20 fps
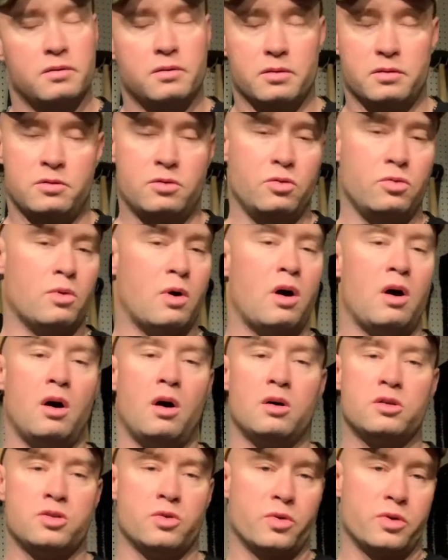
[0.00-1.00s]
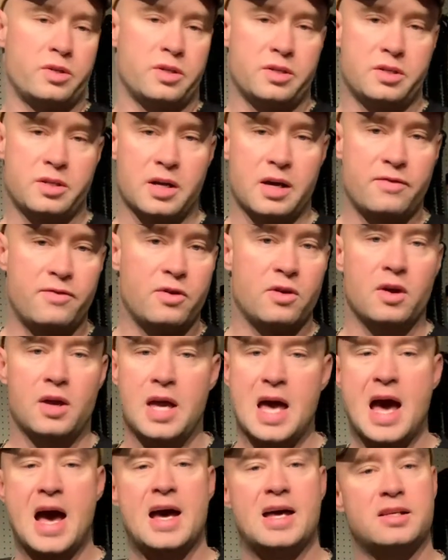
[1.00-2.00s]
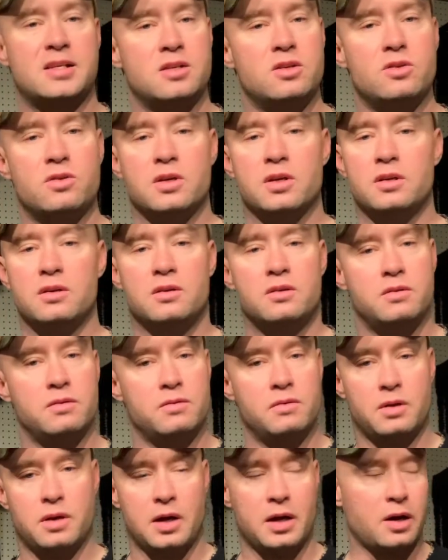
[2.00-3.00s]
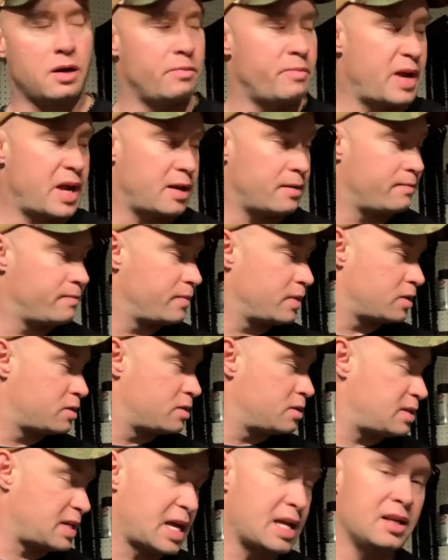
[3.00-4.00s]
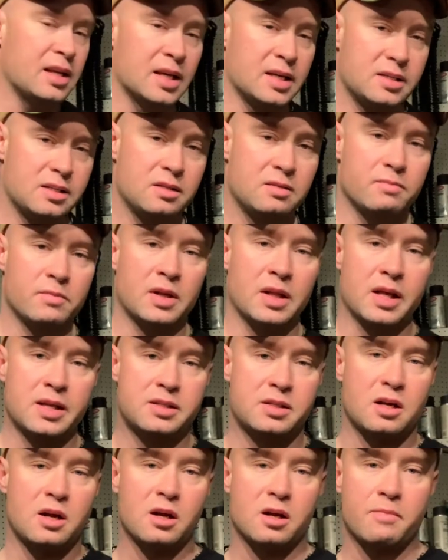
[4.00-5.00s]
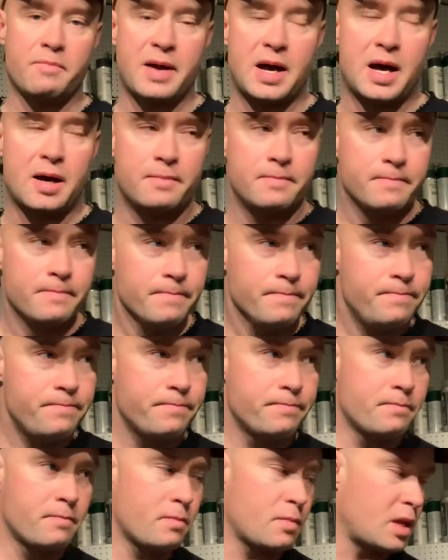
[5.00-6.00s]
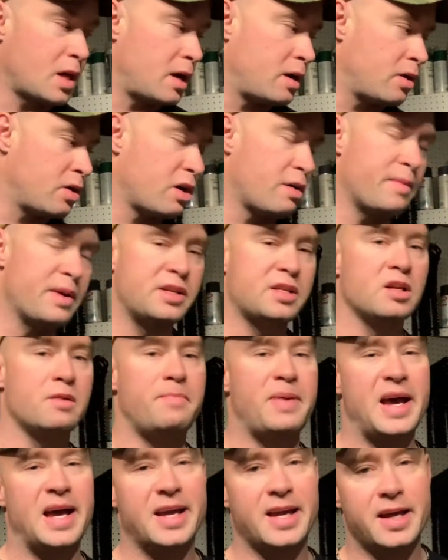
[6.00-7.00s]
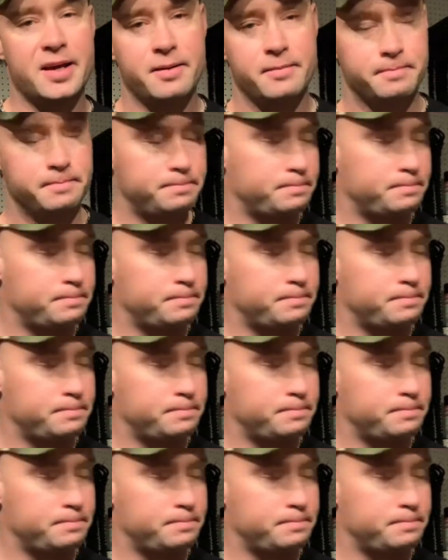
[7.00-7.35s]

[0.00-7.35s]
do all sorts of stuff. You can cast, you can, oh man, it's just endless. But let's talk about, I know I mentioned pegging